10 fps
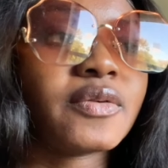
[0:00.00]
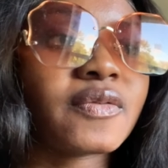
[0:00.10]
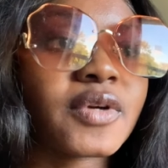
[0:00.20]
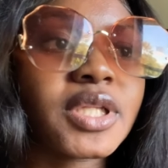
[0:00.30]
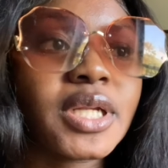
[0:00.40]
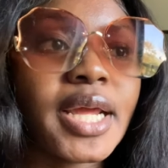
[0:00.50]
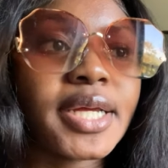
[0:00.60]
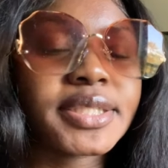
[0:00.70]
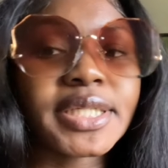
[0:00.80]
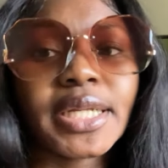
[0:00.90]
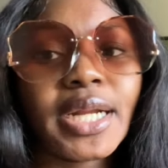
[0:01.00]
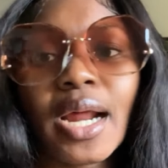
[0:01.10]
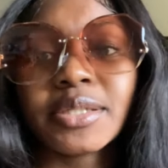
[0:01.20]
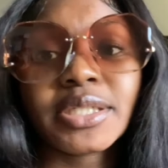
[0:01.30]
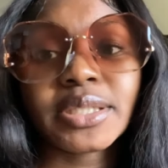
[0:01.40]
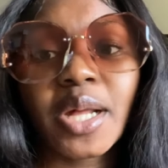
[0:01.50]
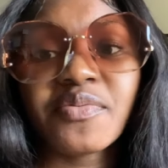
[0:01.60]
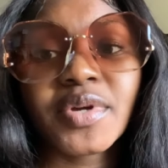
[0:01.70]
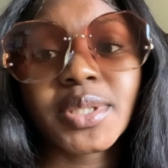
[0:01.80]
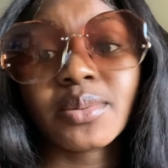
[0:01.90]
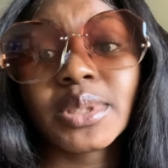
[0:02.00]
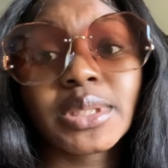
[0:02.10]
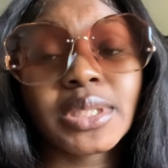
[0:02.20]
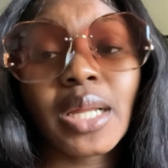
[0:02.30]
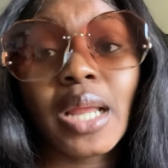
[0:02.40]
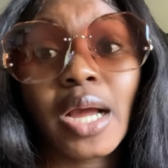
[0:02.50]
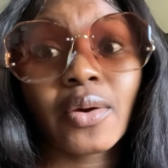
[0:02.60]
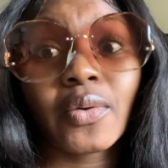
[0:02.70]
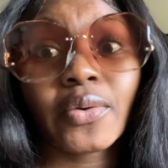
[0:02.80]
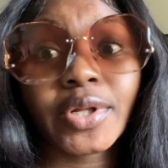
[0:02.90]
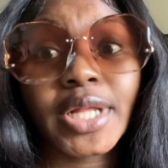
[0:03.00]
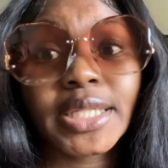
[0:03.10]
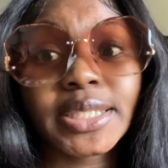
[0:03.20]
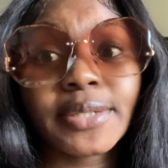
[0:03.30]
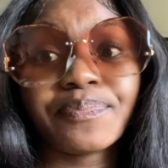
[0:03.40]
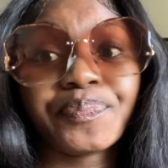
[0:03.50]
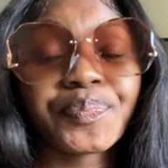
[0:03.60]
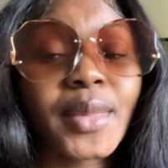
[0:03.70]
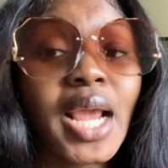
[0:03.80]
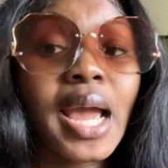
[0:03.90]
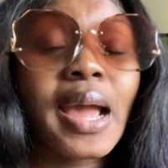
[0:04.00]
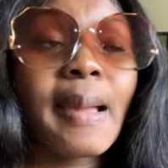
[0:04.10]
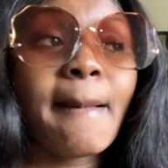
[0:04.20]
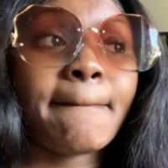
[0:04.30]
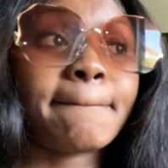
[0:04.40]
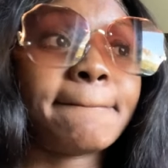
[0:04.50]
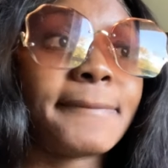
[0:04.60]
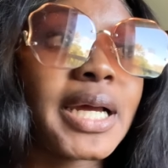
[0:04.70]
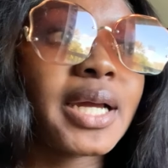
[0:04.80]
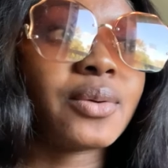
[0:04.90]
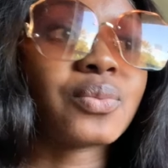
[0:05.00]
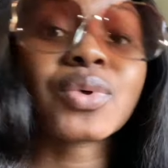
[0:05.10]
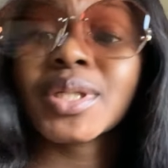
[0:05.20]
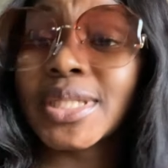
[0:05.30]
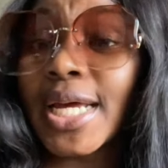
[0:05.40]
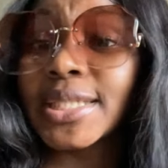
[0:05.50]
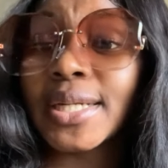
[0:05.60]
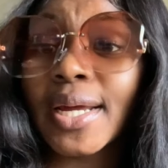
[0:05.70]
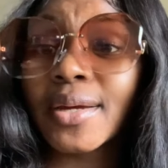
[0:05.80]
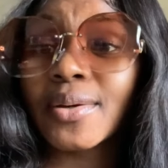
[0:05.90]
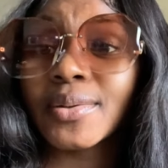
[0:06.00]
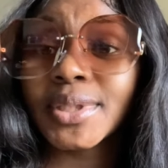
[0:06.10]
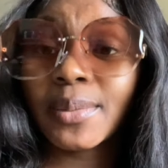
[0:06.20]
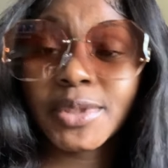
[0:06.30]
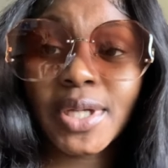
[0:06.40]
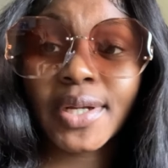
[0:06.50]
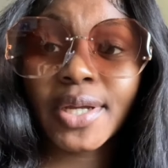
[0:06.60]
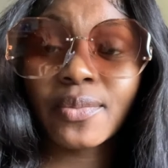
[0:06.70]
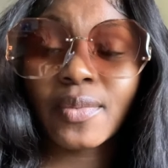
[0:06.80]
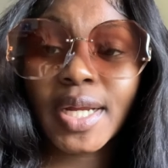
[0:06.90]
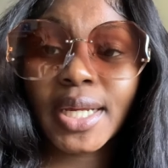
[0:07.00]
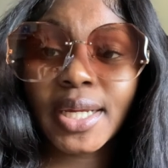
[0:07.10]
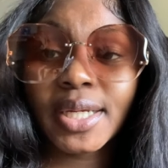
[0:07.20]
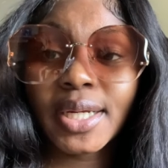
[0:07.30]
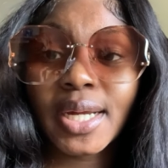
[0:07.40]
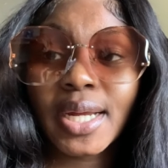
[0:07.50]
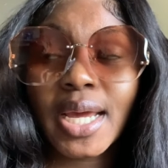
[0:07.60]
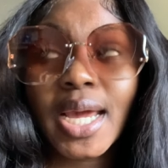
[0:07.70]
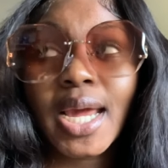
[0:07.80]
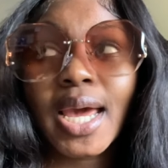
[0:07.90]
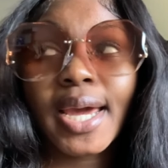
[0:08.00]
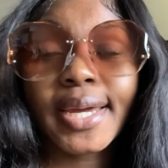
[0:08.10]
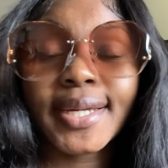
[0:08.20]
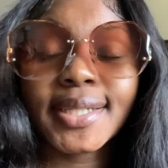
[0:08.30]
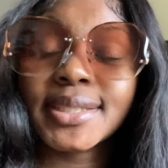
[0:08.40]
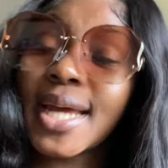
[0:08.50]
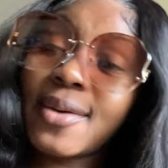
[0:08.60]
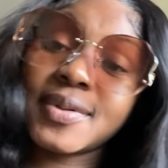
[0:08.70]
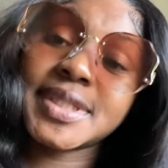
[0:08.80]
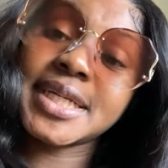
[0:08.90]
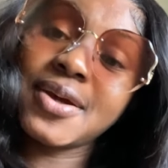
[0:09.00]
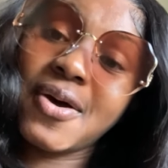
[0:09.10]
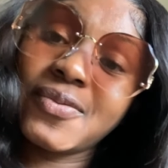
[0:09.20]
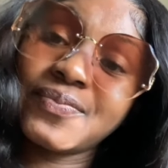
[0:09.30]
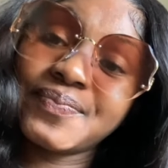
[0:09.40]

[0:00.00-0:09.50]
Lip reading: for the dance, and then I just left because it was a lot going on that tent. But we'll see how tonight goes. So I'm start getting ready, and I will see y'all.